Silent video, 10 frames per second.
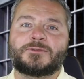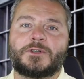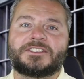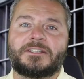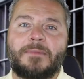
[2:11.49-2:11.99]

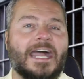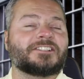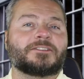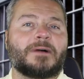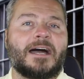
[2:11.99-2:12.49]
was the
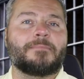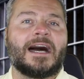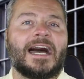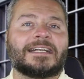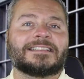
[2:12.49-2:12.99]
mastermind
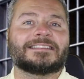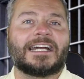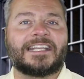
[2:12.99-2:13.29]
behind this